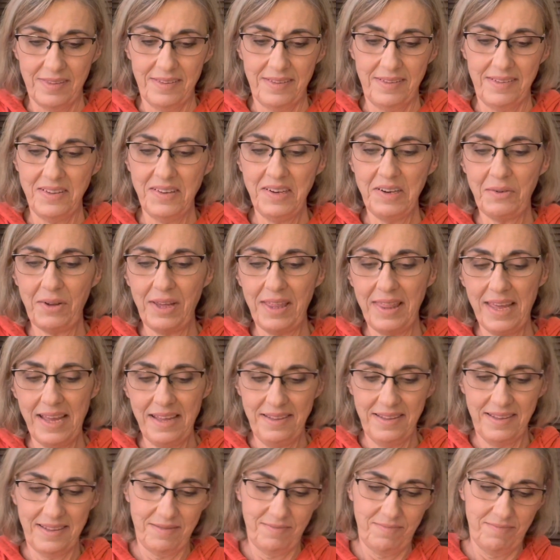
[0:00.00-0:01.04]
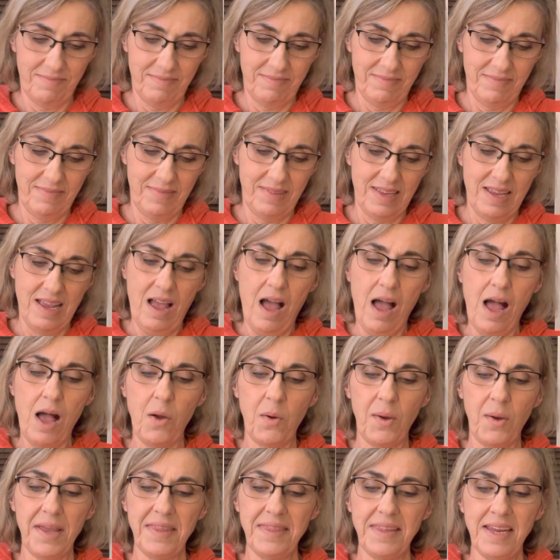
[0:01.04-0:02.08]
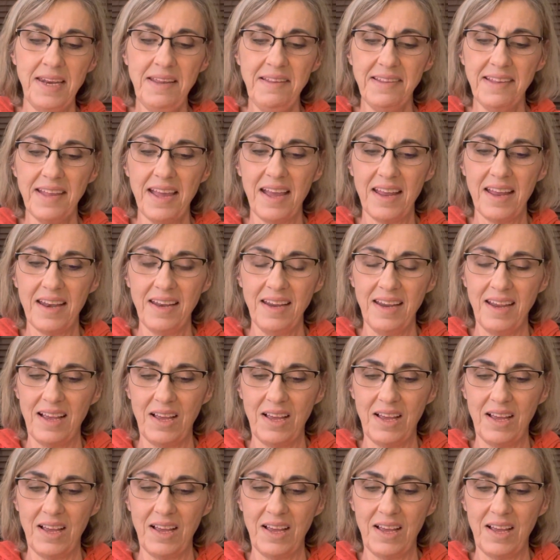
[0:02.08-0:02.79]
So anyway, oh, and then he said,